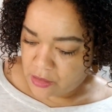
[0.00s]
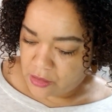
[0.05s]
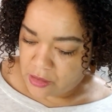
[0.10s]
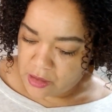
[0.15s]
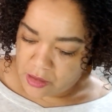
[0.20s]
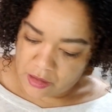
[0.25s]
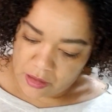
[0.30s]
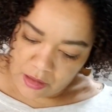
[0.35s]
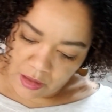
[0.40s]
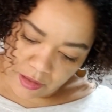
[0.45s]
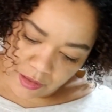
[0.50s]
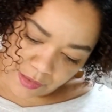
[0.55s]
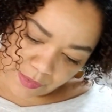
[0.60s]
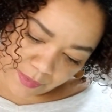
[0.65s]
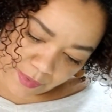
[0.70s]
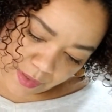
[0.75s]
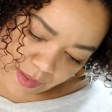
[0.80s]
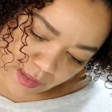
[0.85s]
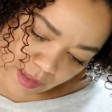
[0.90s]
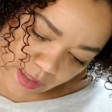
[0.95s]
And this
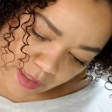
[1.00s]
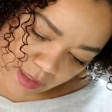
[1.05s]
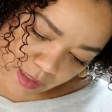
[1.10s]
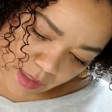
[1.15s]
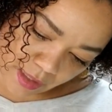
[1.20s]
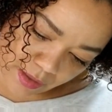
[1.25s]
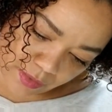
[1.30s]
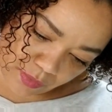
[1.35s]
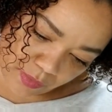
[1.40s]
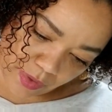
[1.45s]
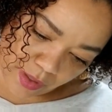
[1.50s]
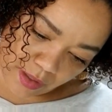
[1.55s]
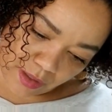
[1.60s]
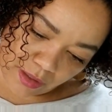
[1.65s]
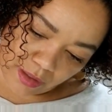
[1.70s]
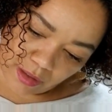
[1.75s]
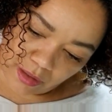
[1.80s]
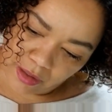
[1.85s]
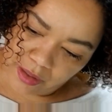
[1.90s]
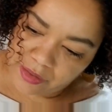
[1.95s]
one I got,
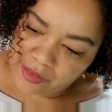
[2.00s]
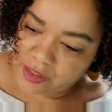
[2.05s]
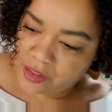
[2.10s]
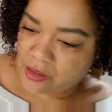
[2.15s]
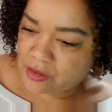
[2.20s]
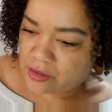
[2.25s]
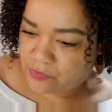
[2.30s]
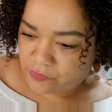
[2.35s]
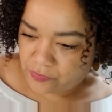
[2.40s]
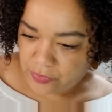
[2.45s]
well, I think